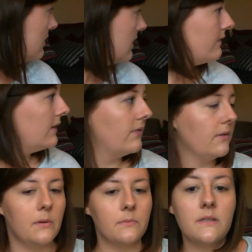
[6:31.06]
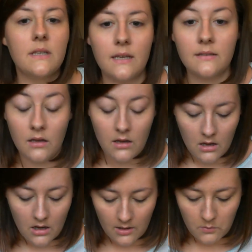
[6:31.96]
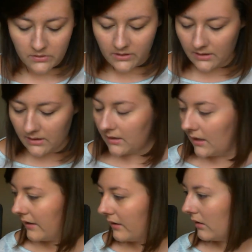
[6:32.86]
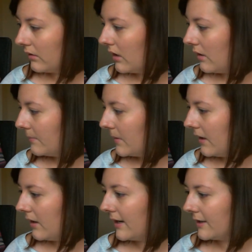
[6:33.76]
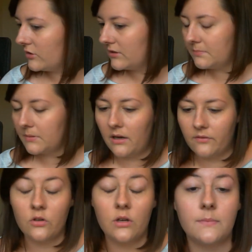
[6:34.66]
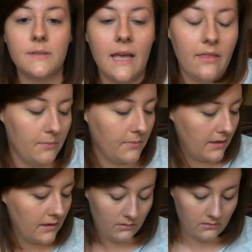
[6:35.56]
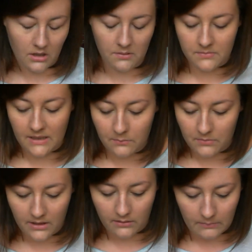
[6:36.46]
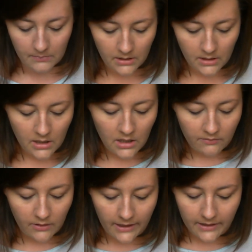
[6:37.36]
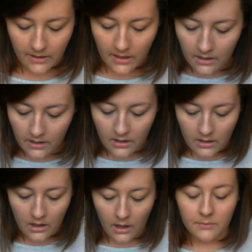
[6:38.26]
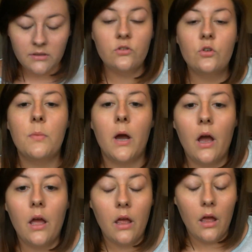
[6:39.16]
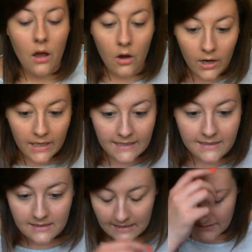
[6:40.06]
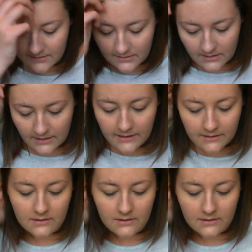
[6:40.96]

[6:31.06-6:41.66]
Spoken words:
I've left them upstairs. I was going to curl my eyelashes, but I've gone up to get them and then come down without them. Right, I'm going to do my eyelids next, I think.